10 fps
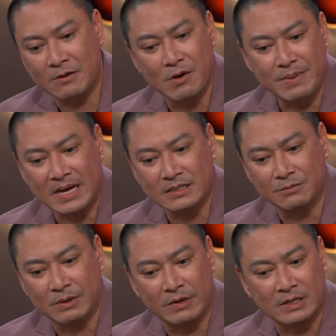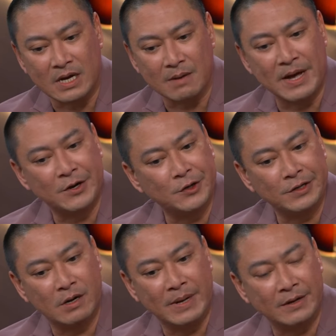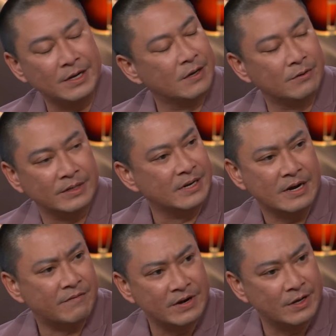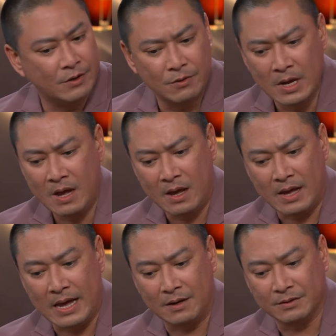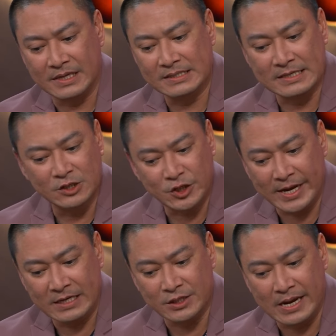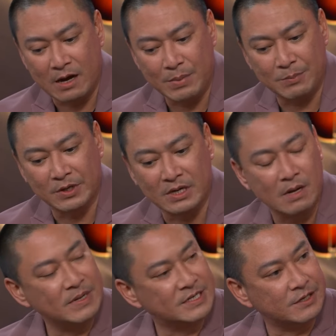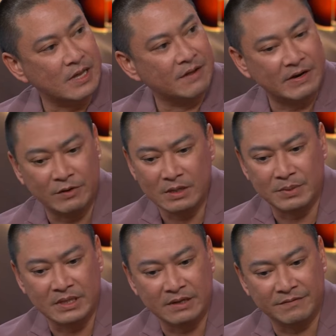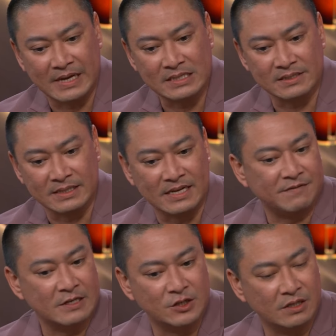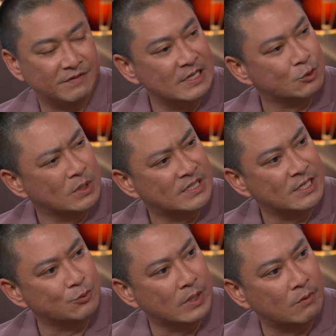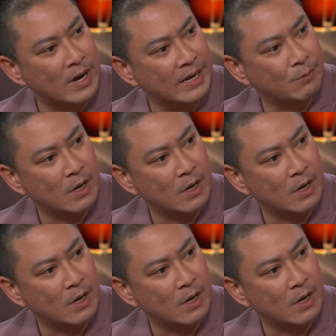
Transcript: Going back to what we were talking about earlier about, you know, you never know how things can change and how people could come into your life. I really believe that's the definition of each one teach one, right?